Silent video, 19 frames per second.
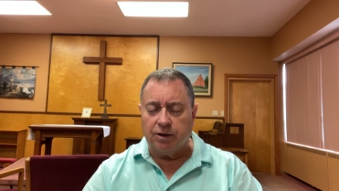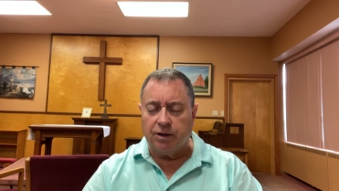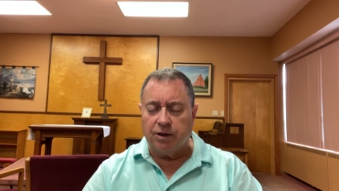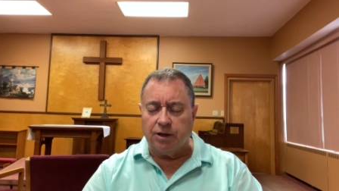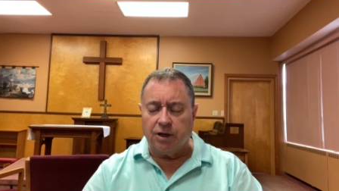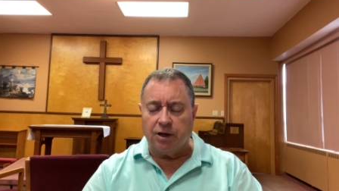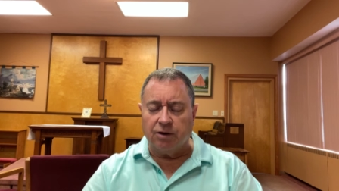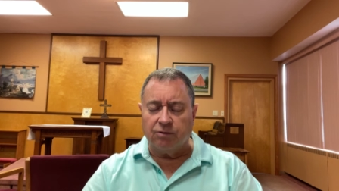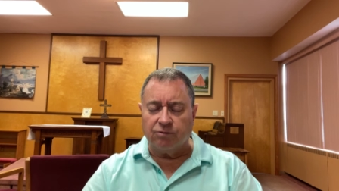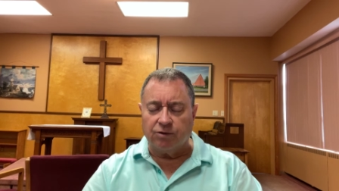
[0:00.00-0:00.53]

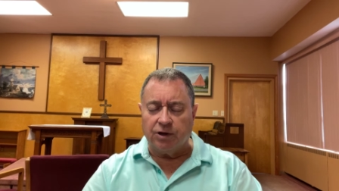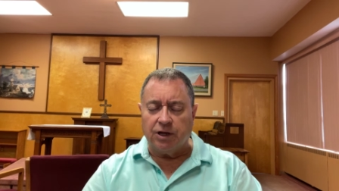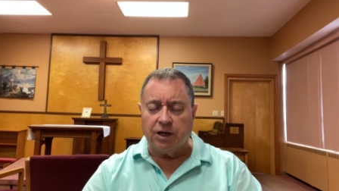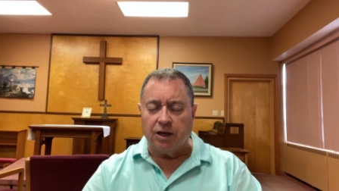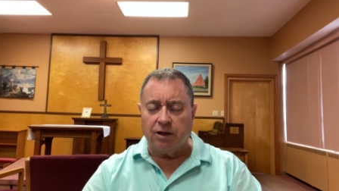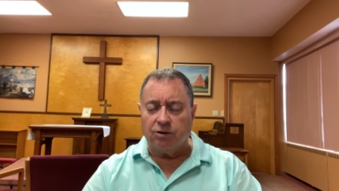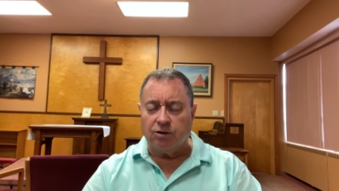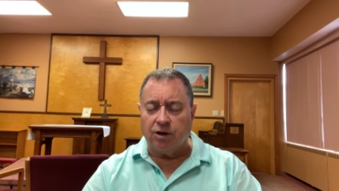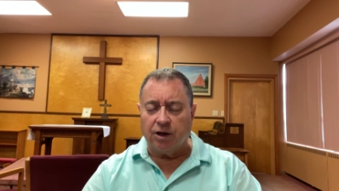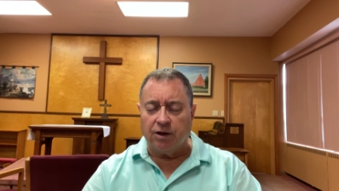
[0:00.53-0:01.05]
in
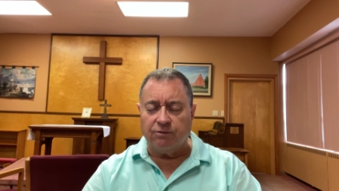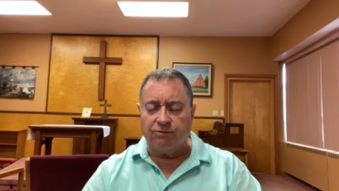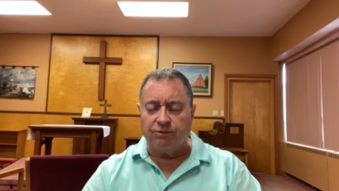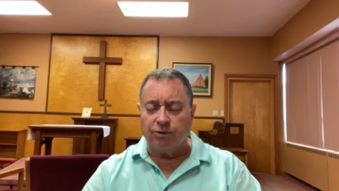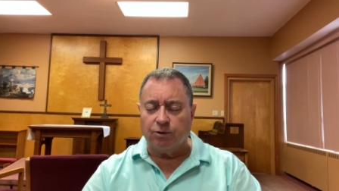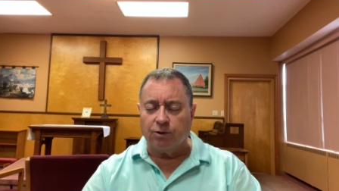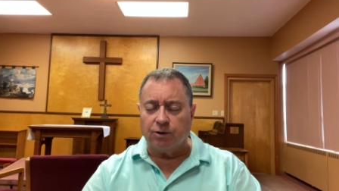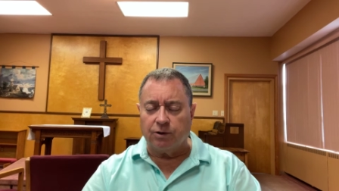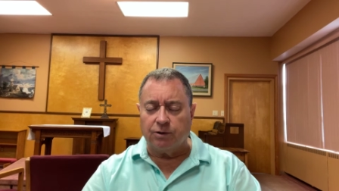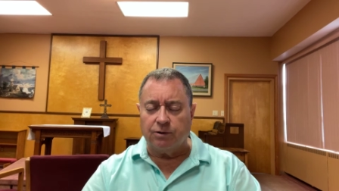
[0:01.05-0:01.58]
everyday life,
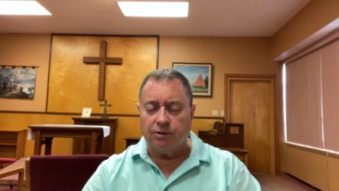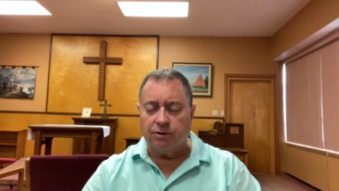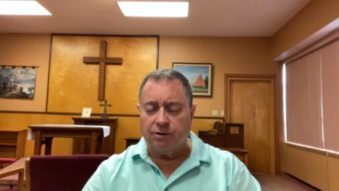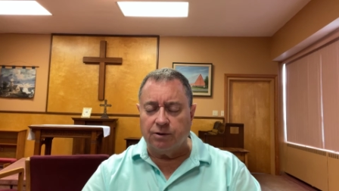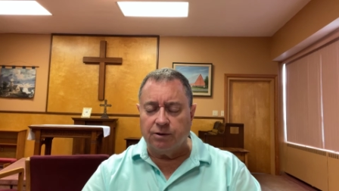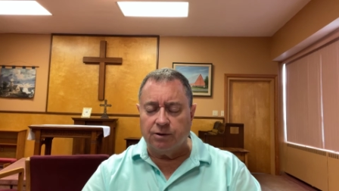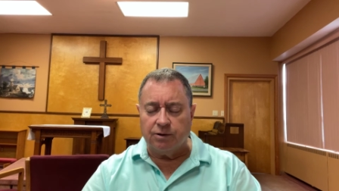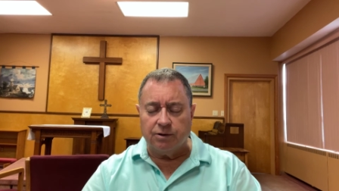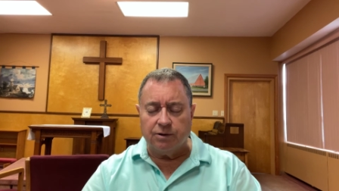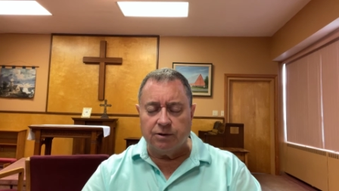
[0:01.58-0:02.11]
Lord.
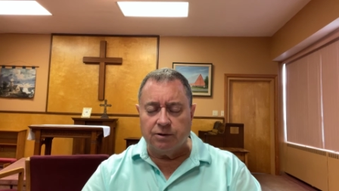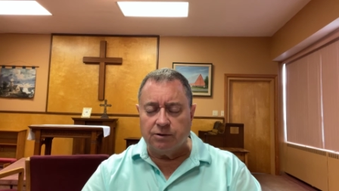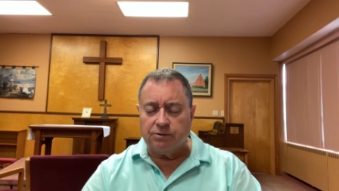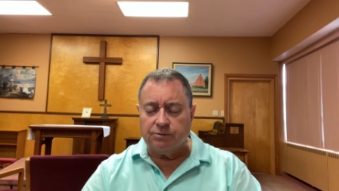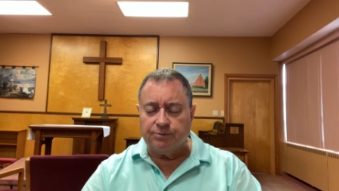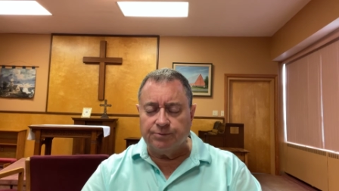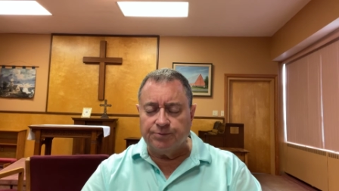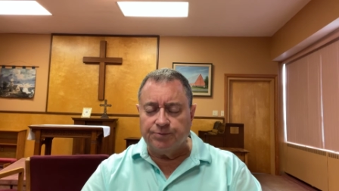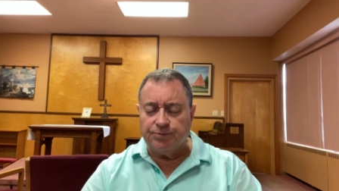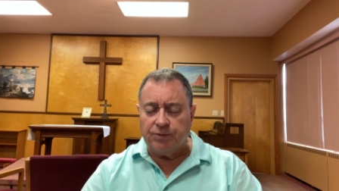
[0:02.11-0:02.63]

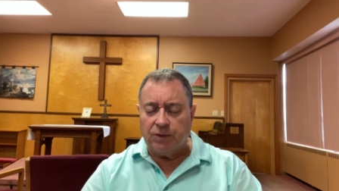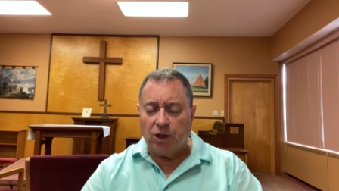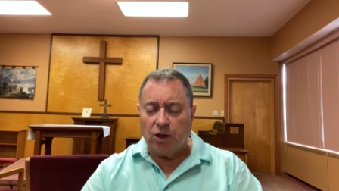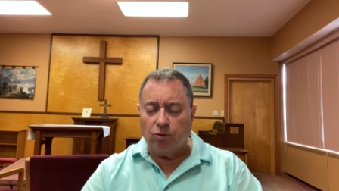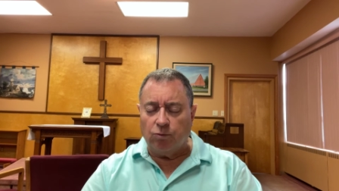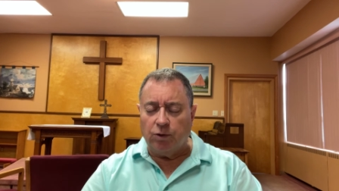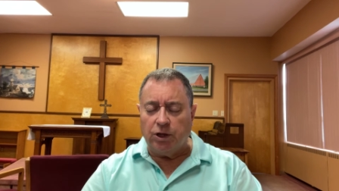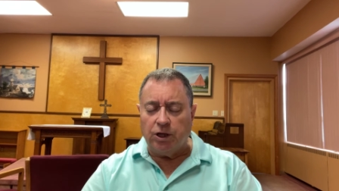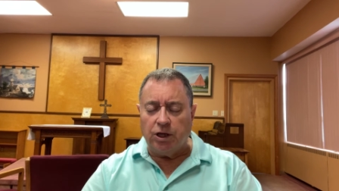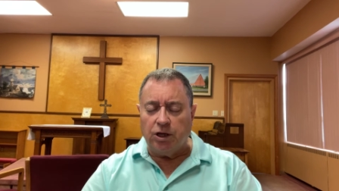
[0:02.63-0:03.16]

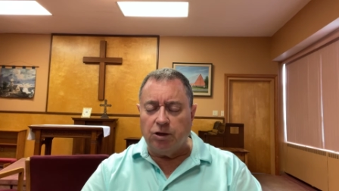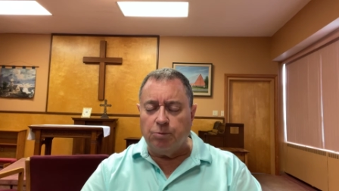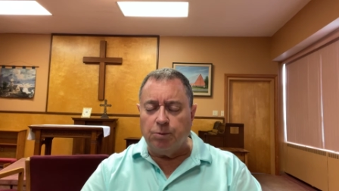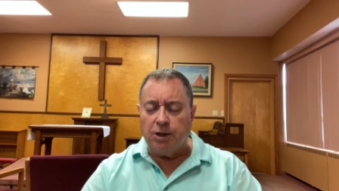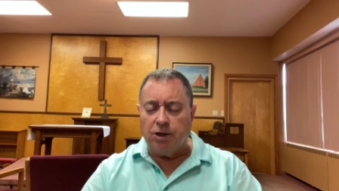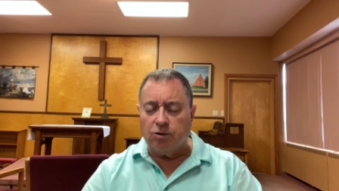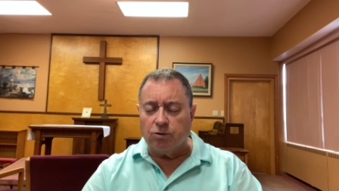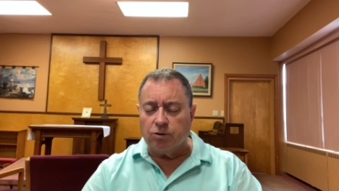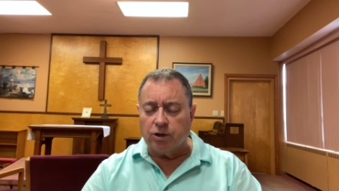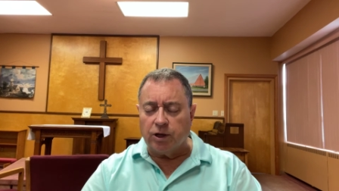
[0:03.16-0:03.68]
We need to
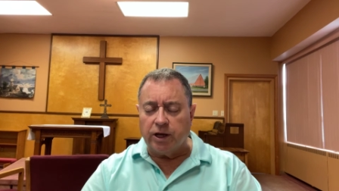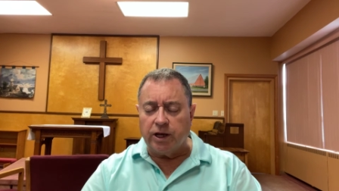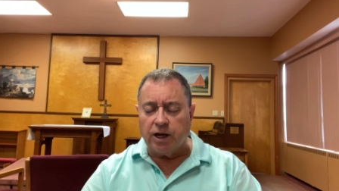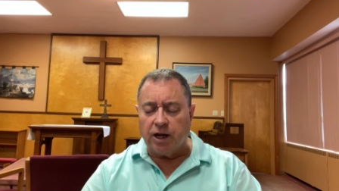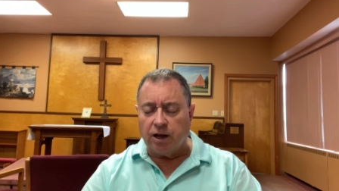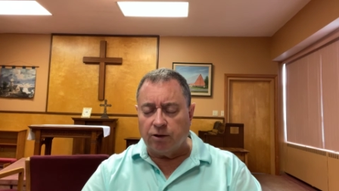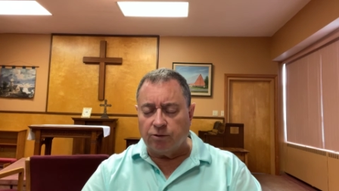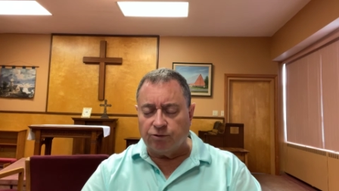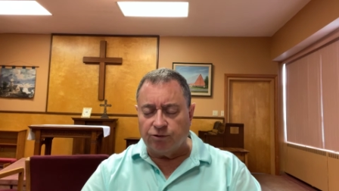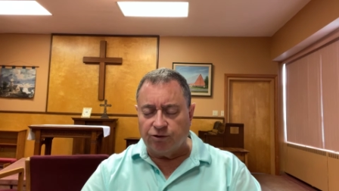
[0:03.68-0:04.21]
be your
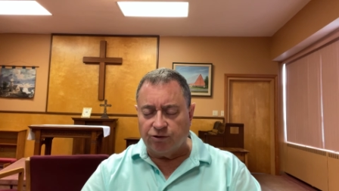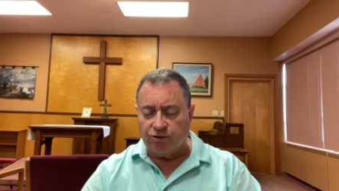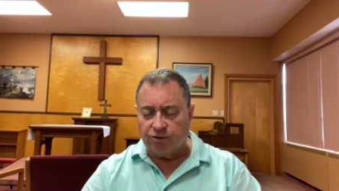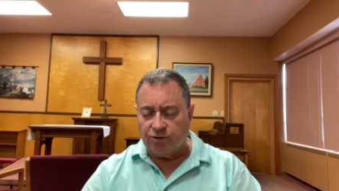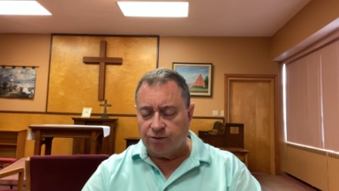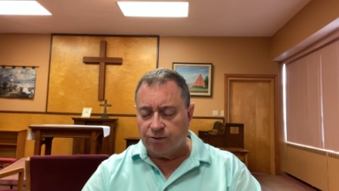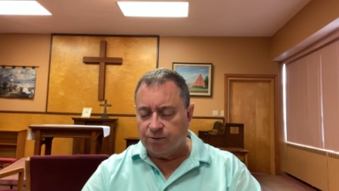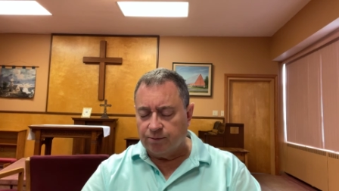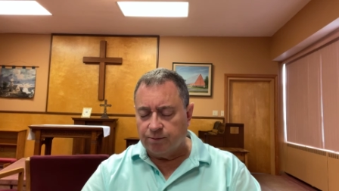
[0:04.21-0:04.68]
lighthouse